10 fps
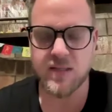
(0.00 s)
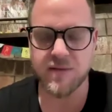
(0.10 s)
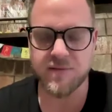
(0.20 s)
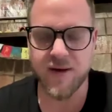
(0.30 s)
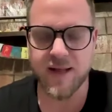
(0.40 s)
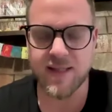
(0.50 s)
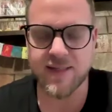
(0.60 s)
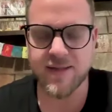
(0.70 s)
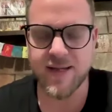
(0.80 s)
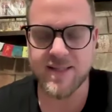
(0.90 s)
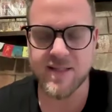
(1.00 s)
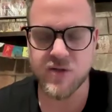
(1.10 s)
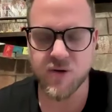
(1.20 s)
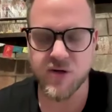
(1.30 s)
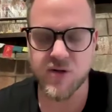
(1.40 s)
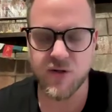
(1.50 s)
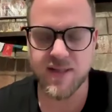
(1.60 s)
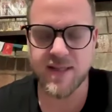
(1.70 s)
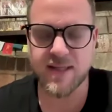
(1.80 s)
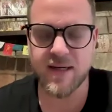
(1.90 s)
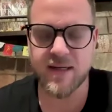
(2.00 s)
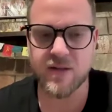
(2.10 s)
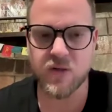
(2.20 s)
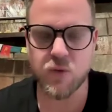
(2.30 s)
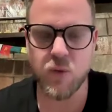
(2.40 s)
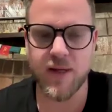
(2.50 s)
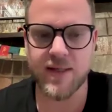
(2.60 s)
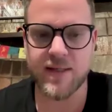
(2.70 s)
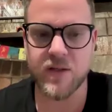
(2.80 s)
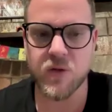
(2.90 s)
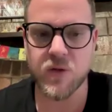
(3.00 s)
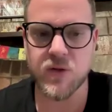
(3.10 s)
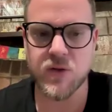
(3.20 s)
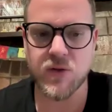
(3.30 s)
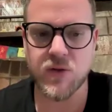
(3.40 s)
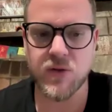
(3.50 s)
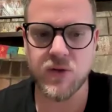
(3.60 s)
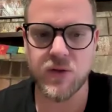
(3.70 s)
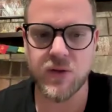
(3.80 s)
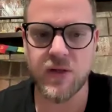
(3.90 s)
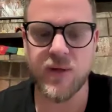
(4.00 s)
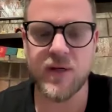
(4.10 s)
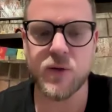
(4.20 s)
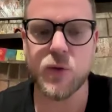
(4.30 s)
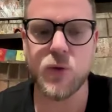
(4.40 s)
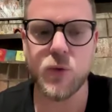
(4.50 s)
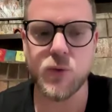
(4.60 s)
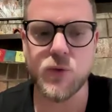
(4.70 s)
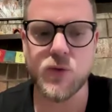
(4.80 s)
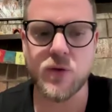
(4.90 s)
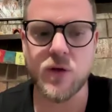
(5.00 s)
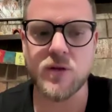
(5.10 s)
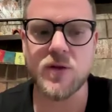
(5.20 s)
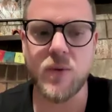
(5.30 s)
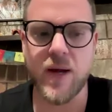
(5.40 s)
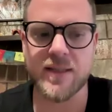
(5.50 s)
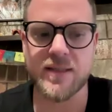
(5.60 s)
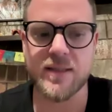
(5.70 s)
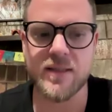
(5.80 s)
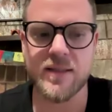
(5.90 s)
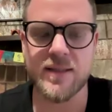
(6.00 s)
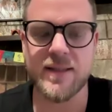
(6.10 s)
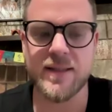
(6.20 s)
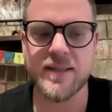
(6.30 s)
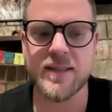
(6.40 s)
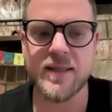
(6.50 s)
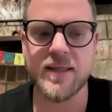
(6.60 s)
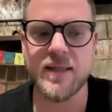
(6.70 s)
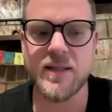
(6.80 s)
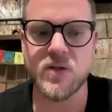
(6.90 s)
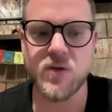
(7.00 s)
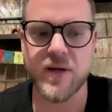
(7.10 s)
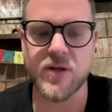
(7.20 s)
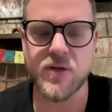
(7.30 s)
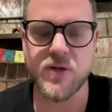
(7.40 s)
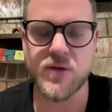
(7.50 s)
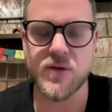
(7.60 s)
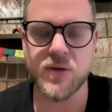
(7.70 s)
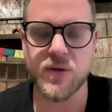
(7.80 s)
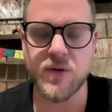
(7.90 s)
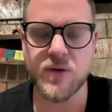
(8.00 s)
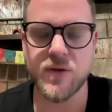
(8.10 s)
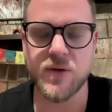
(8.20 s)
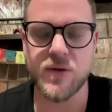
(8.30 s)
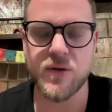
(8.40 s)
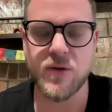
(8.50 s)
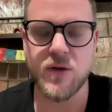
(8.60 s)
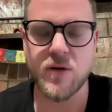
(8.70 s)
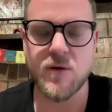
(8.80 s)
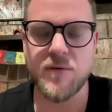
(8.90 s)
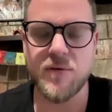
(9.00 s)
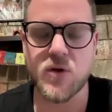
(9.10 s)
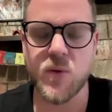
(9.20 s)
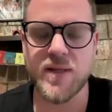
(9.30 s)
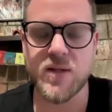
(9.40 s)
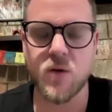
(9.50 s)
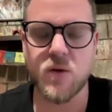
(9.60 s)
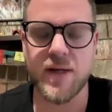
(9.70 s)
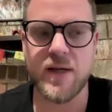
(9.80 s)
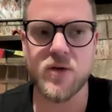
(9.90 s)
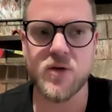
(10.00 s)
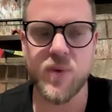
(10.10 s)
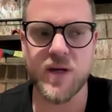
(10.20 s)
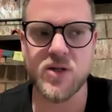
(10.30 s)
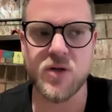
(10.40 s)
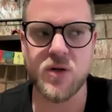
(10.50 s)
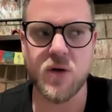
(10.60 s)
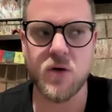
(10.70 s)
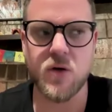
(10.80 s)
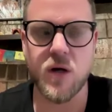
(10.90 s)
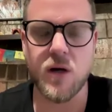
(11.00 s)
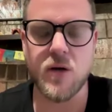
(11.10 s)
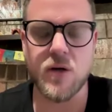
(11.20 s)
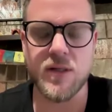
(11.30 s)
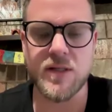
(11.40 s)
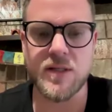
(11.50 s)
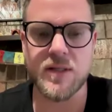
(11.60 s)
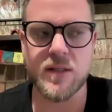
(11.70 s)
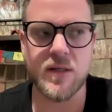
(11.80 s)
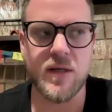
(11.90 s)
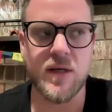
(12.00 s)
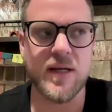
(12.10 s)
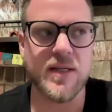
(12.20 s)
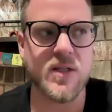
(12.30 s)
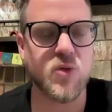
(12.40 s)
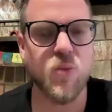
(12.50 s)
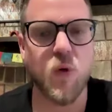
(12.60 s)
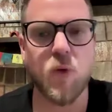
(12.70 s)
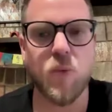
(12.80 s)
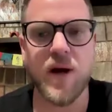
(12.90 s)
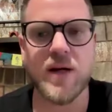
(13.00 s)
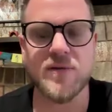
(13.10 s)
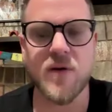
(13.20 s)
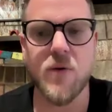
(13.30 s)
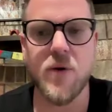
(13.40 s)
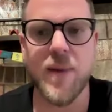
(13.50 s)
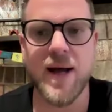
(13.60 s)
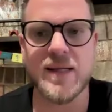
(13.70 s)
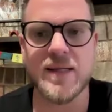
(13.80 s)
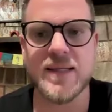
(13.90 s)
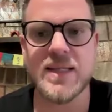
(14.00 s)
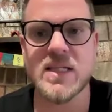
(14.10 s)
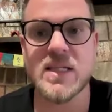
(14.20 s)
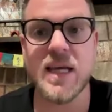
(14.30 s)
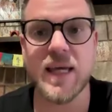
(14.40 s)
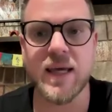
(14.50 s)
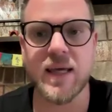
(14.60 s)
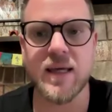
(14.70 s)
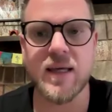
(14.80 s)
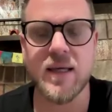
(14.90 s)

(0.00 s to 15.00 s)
So finally, the last instruction is that there are 2 antidotes that we need to use to counteract these distractions. The first one is called introspection or alertness. It is a small part of our mind that is checking,